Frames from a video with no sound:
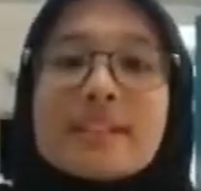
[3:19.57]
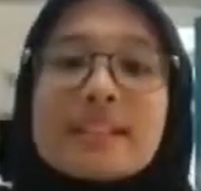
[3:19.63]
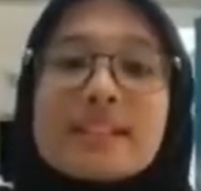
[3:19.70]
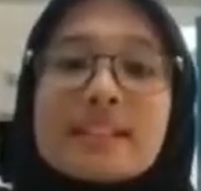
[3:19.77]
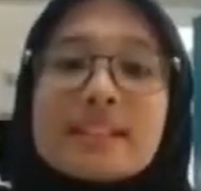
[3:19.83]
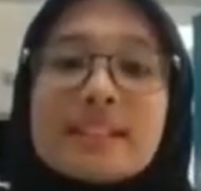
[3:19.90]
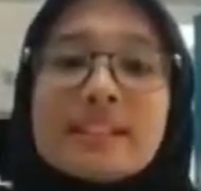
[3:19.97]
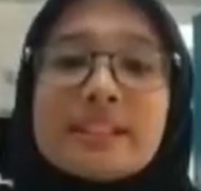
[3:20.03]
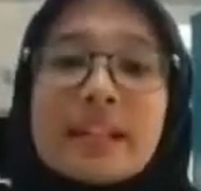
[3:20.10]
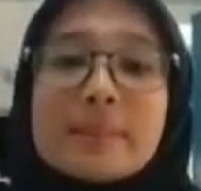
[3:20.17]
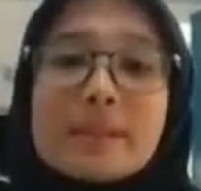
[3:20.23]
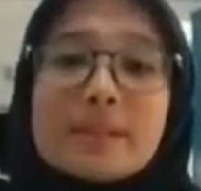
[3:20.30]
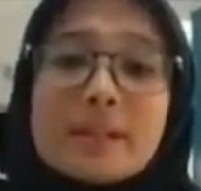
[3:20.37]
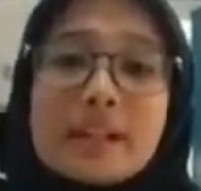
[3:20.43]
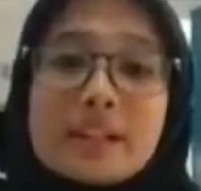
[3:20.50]
Secondly,
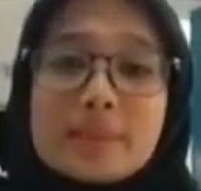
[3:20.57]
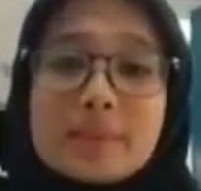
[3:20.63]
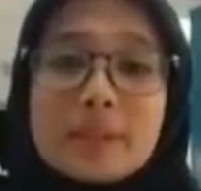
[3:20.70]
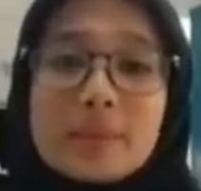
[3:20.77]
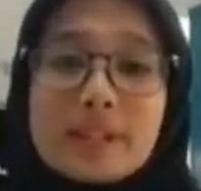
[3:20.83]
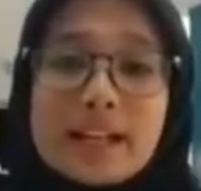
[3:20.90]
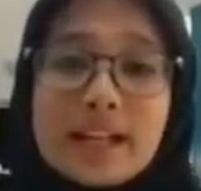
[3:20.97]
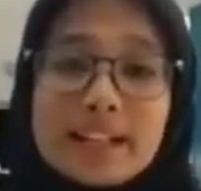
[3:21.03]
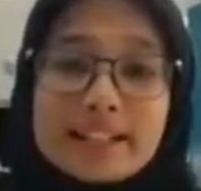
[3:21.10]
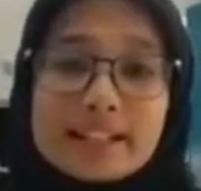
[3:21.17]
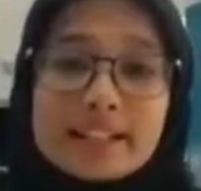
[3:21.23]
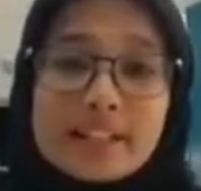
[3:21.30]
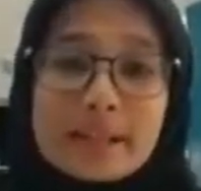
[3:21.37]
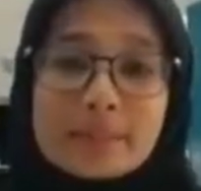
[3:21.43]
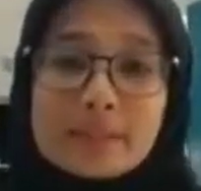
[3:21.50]
cable management with
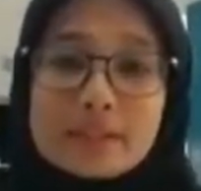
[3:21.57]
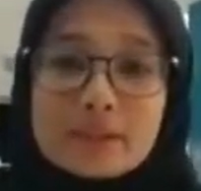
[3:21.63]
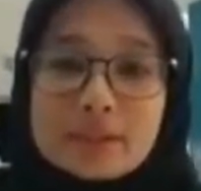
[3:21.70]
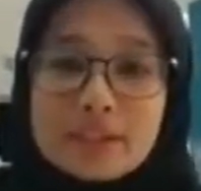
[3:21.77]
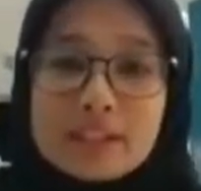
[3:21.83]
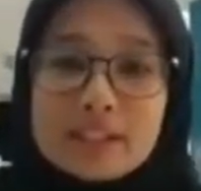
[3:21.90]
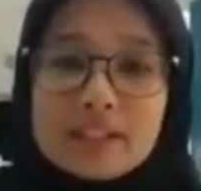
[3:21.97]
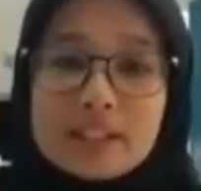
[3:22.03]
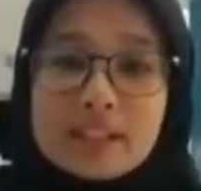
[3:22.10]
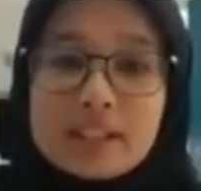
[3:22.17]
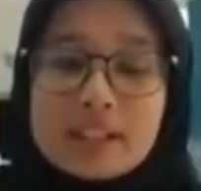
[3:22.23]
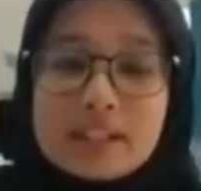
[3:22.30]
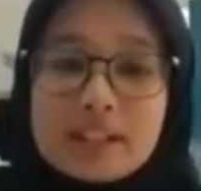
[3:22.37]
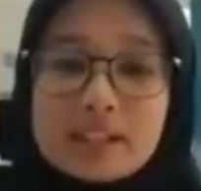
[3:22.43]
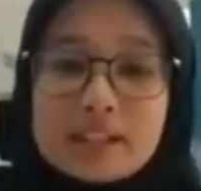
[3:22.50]
hidden cable routine.
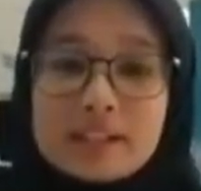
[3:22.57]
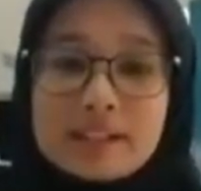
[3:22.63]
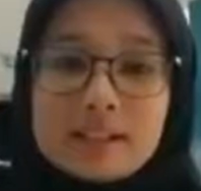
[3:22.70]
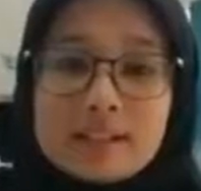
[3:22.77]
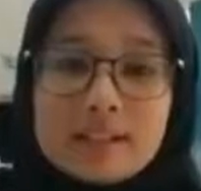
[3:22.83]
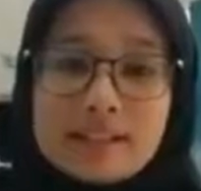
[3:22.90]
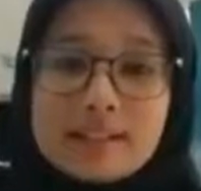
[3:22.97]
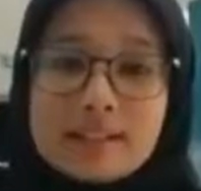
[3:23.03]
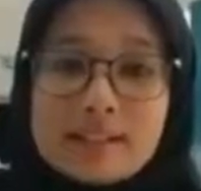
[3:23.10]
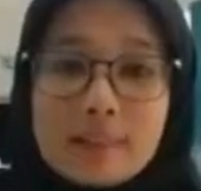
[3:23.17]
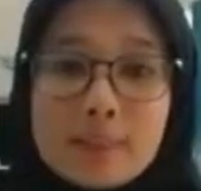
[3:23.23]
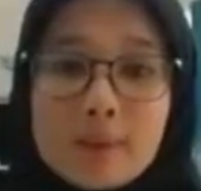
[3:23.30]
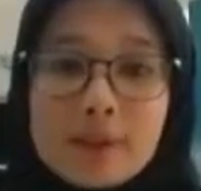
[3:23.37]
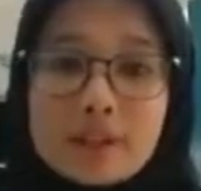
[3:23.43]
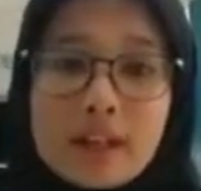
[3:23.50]
Third,
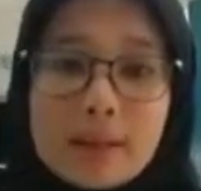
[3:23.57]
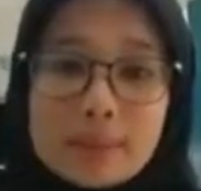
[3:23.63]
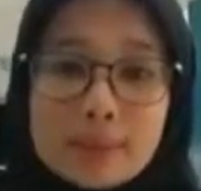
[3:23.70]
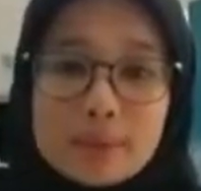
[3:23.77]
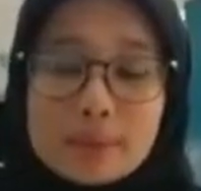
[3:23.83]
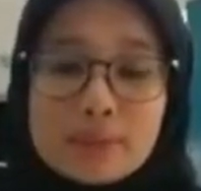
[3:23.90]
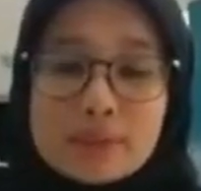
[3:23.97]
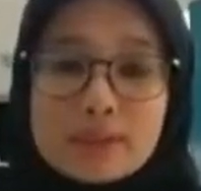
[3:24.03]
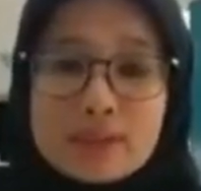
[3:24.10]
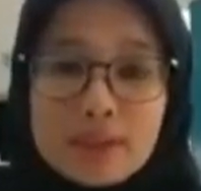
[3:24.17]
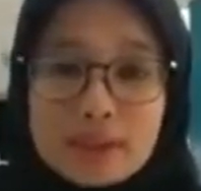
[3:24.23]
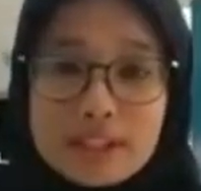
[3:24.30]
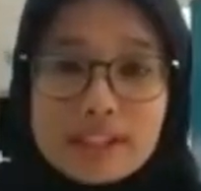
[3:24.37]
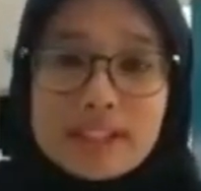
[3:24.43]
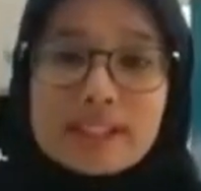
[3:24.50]
support up to
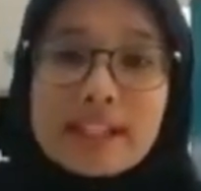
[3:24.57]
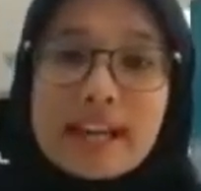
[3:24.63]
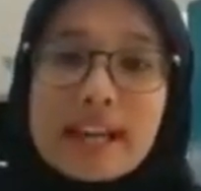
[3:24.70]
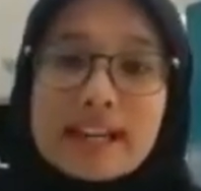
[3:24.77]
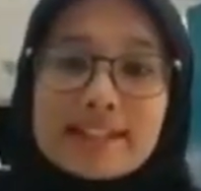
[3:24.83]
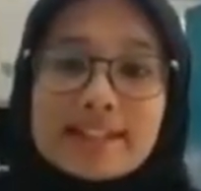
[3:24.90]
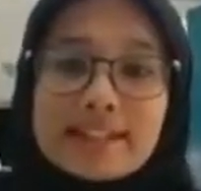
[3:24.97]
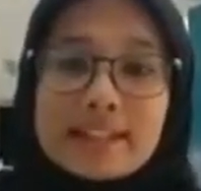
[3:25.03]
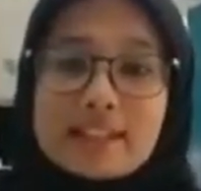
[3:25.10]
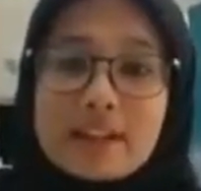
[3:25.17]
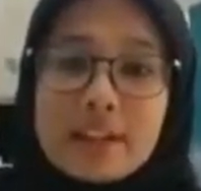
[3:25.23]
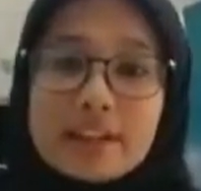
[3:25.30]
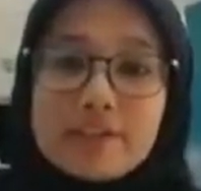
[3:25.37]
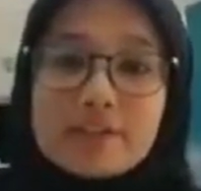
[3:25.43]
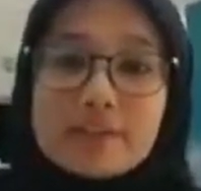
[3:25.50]
solid and
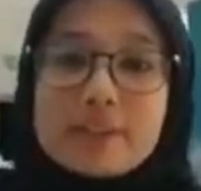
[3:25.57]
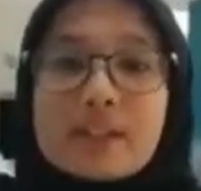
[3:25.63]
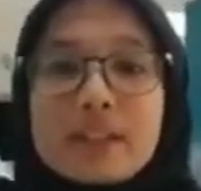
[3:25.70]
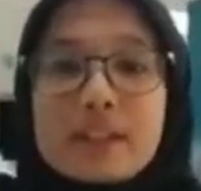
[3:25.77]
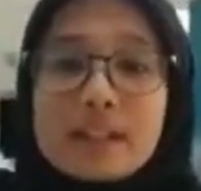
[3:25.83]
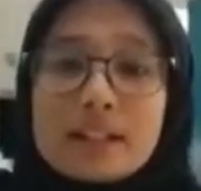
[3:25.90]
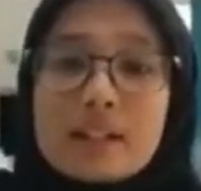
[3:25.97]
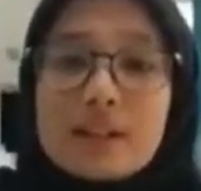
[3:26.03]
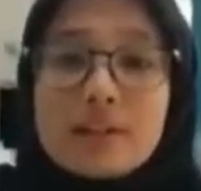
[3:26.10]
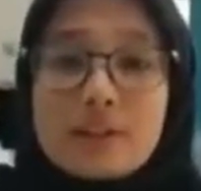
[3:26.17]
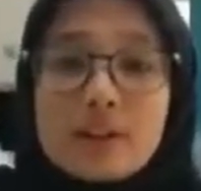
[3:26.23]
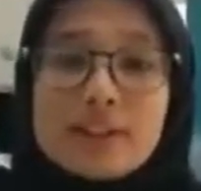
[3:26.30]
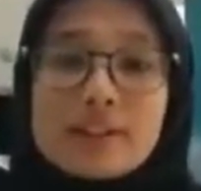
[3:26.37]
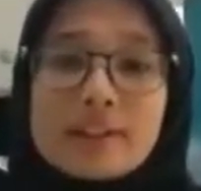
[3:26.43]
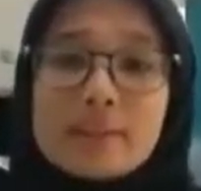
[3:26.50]
state drive.
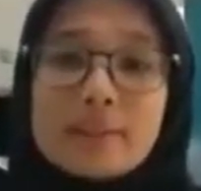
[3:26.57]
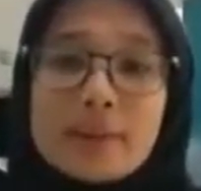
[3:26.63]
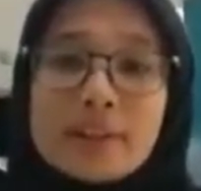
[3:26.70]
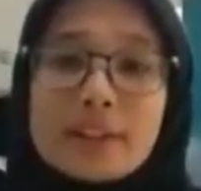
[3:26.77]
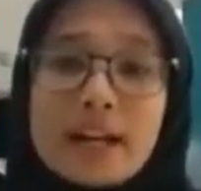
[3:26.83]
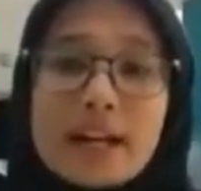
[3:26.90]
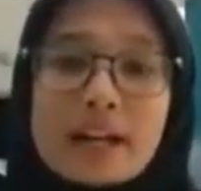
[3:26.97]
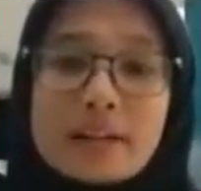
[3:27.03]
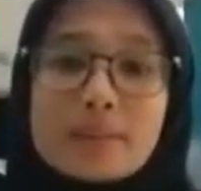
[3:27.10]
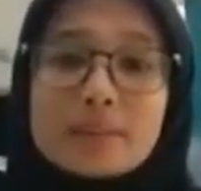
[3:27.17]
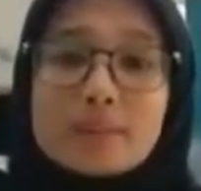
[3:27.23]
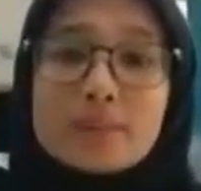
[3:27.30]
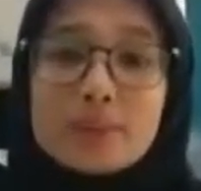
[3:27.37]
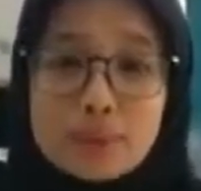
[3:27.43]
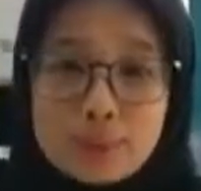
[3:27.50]
Fourth, support
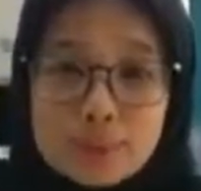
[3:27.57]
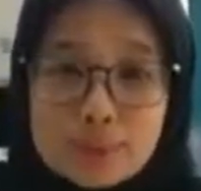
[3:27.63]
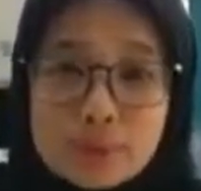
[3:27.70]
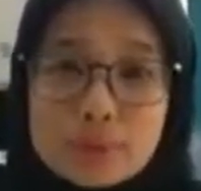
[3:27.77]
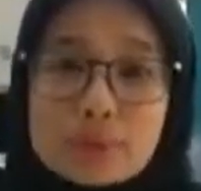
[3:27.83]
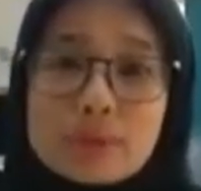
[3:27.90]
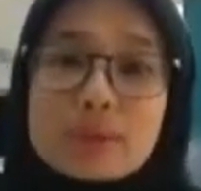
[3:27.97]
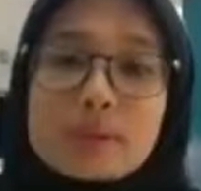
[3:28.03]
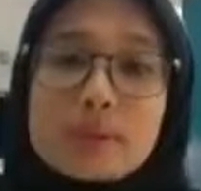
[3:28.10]
up to